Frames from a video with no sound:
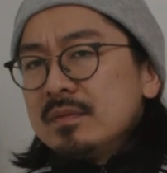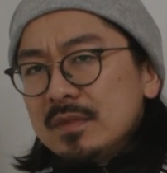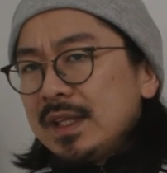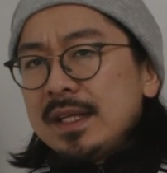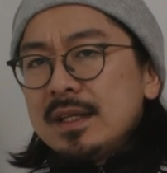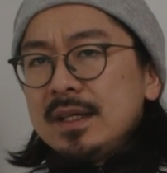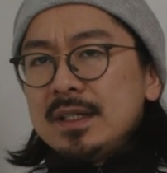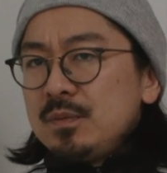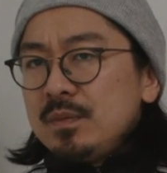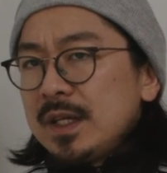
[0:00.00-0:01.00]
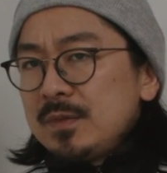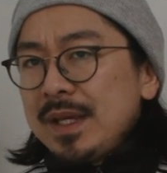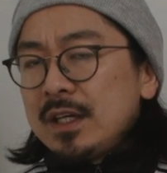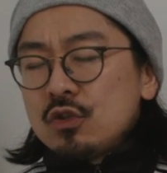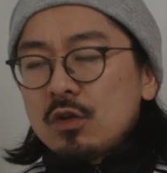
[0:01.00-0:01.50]
leader that's
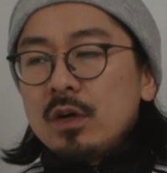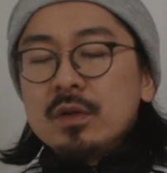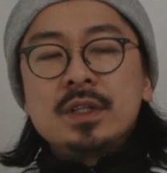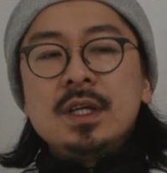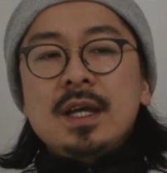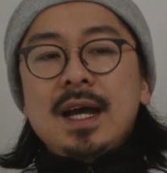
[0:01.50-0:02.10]
being controlled.